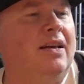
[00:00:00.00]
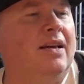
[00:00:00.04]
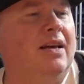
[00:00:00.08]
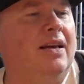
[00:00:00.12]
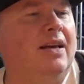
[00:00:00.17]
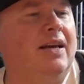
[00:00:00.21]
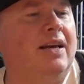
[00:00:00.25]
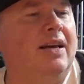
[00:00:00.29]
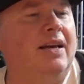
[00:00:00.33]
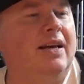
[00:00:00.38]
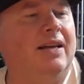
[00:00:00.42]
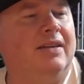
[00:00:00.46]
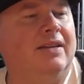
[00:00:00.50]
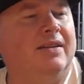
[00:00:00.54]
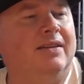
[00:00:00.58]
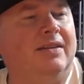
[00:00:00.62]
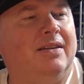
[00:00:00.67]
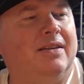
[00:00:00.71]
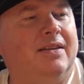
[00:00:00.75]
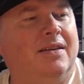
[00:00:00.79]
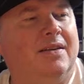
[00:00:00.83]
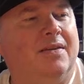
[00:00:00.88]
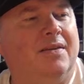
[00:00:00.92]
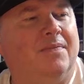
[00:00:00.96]
and
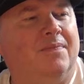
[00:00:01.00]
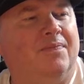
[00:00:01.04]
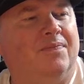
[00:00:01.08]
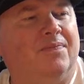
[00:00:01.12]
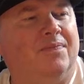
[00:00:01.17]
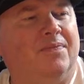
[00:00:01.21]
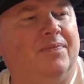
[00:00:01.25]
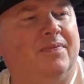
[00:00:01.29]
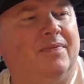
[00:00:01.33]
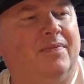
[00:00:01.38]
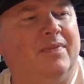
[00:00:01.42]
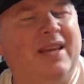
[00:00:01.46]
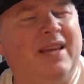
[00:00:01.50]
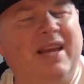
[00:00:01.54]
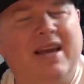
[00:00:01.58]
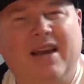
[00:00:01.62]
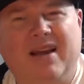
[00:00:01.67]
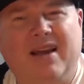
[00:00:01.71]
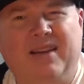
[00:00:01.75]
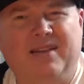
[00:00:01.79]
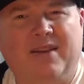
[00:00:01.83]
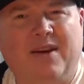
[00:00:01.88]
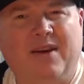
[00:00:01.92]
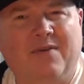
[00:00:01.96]

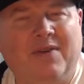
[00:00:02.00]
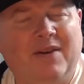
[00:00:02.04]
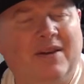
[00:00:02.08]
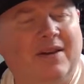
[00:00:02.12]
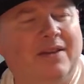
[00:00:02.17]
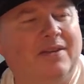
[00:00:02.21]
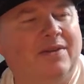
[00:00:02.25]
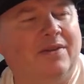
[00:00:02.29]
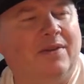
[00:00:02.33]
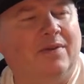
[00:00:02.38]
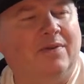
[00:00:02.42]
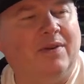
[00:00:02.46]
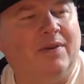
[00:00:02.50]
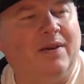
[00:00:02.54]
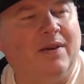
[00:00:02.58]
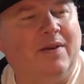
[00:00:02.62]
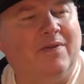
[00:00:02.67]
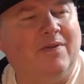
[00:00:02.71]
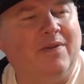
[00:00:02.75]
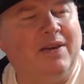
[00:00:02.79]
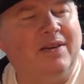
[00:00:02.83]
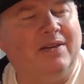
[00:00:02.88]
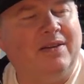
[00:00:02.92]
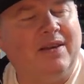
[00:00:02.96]
yeah, so I think it's not. I
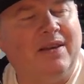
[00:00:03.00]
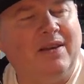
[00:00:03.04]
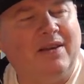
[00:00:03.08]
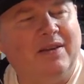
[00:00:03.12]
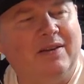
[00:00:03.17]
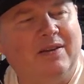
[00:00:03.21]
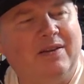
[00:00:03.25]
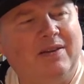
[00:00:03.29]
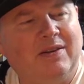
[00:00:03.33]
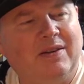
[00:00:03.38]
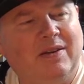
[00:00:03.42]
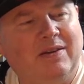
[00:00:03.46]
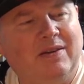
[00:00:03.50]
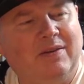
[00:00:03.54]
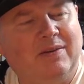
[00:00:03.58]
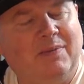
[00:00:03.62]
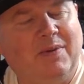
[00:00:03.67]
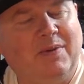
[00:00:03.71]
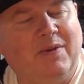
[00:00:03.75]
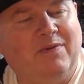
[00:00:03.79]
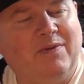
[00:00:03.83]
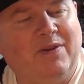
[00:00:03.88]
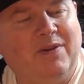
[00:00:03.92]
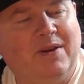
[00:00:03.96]
think there's a
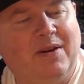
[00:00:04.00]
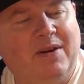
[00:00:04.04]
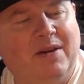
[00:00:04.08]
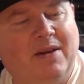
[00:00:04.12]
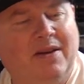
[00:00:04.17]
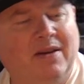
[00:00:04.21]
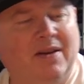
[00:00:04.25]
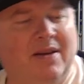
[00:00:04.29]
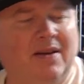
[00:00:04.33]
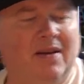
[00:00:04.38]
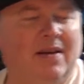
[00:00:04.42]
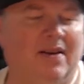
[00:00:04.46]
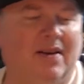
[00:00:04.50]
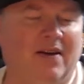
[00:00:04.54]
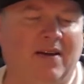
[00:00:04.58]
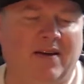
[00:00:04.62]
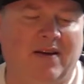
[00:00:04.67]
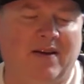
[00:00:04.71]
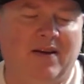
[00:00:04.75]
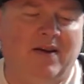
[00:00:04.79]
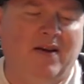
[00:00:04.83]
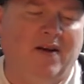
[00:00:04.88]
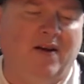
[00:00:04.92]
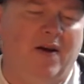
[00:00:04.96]
bit of a
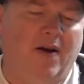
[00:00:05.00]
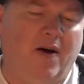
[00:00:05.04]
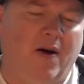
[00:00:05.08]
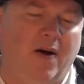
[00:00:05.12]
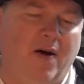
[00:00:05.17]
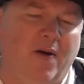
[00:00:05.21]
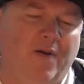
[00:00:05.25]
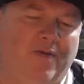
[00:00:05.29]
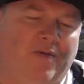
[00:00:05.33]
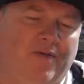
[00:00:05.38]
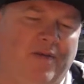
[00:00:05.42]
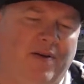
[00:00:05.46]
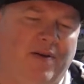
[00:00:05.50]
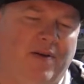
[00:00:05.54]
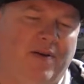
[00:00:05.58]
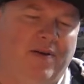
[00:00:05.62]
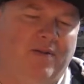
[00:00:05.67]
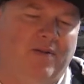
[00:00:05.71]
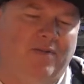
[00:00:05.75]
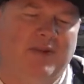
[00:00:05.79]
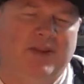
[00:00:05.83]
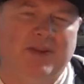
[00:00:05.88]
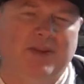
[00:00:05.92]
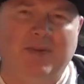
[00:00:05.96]

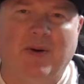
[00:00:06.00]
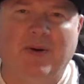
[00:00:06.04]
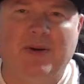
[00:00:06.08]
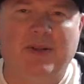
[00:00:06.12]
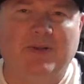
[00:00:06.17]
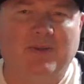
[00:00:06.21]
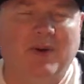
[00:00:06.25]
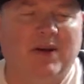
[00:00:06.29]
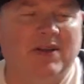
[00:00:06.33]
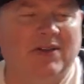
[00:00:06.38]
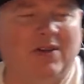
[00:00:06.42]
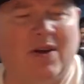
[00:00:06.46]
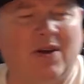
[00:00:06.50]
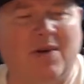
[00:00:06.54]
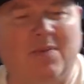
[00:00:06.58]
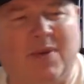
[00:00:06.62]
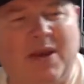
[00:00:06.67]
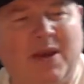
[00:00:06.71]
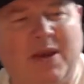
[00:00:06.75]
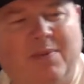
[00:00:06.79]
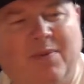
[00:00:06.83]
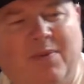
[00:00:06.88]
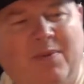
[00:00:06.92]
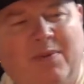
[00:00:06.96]
over response by certain
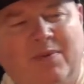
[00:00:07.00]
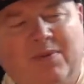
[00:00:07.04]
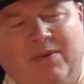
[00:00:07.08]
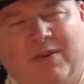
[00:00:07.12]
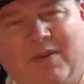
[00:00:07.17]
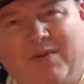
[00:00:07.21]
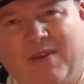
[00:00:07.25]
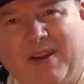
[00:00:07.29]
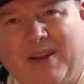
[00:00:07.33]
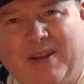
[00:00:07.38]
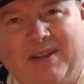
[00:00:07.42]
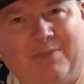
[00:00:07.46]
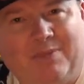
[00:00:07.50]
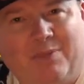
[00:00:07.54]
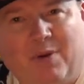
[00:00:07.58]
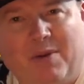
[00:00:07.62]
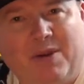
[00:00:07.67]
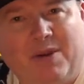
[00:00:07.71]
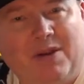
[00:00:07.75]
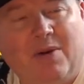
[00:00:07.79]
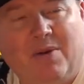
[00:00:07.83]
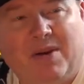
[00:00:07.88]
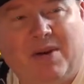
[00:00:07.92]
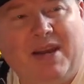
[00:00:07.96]
people. I think it's
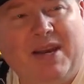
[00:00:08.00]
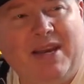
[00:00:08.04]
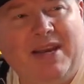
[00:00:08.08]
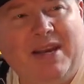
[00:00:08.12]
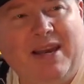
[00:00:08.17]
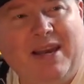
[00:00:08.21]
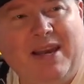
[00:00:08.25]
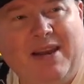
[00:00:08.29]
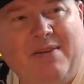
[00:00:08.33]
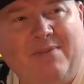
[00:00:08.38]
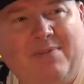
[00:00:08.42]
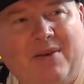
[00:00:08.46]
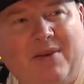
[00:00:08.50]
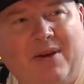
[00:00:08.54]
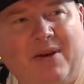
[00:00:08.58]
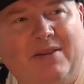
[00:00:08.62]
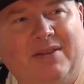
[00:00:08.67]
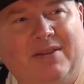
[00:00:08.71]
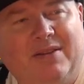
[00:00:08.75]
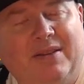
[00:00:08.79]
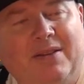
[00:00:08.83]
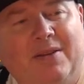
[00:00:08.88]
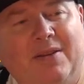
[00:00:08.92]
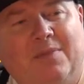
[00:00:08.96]
probably an okay game,
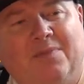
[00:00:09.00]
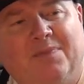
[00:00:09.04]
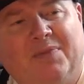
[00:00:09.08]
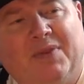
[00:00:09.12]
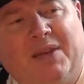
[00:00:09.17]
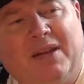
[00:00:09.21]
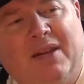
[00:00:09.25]
but still,